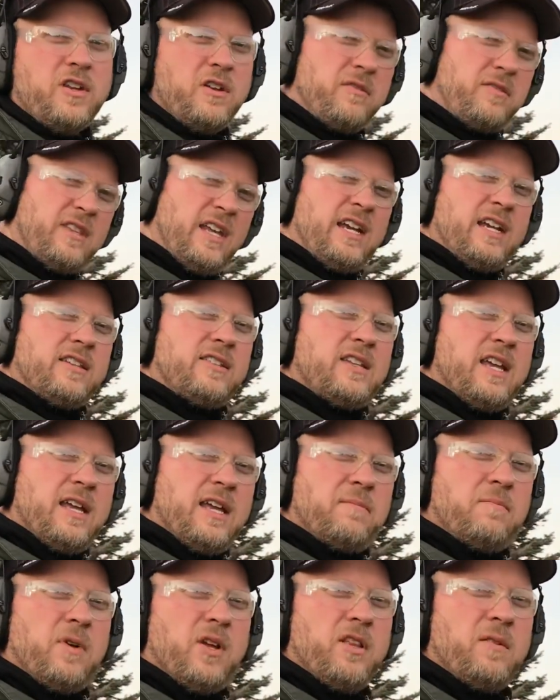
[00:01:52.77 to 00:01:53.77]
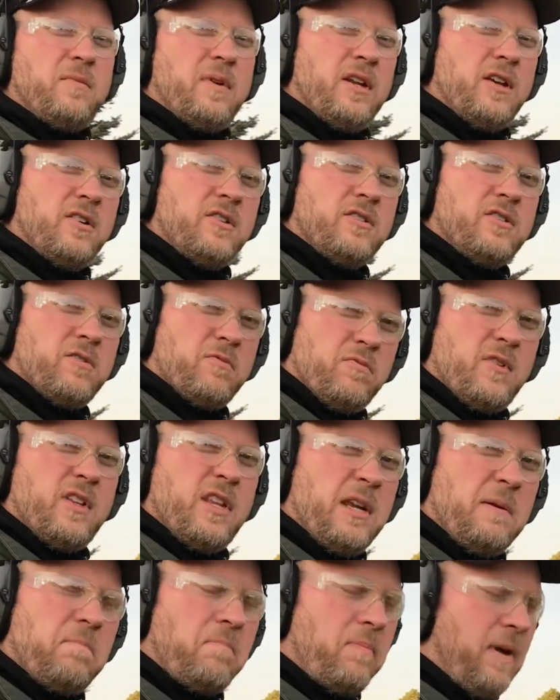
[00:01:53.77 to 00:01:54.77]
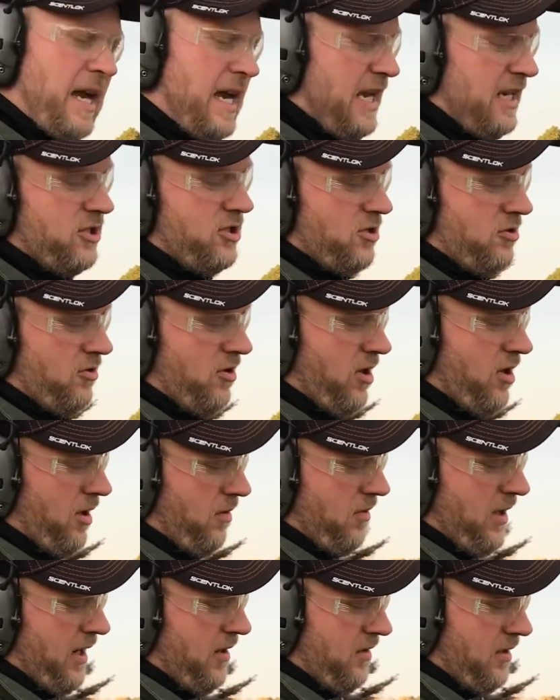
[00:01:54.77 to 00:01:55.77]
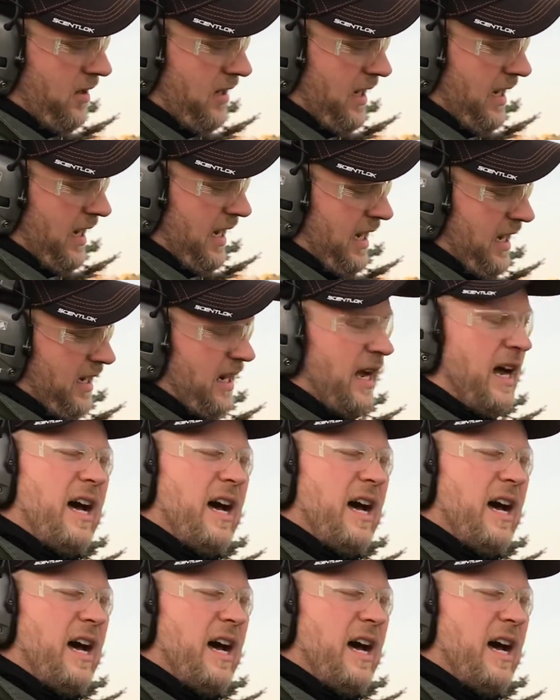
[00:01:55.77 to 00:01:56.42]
You'd think a 10mm is a really bad, strong round in the hand.